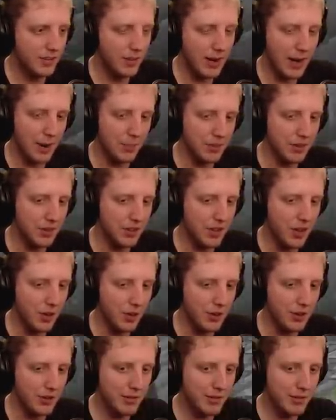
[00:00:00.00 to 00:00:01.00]
What happened to the
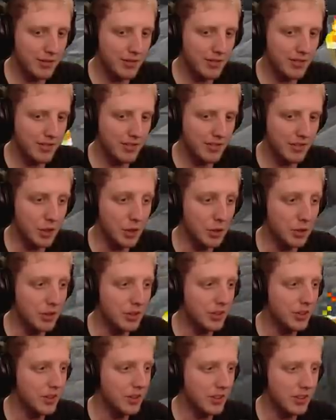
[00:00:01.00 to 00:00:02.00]
coral reef? Dude,
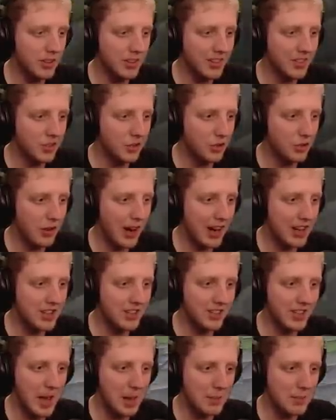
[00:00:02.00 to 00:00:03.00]

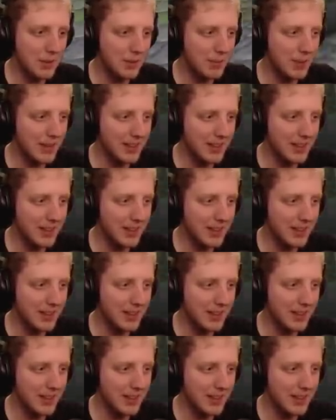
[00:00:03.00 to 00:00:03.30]
distractions happened,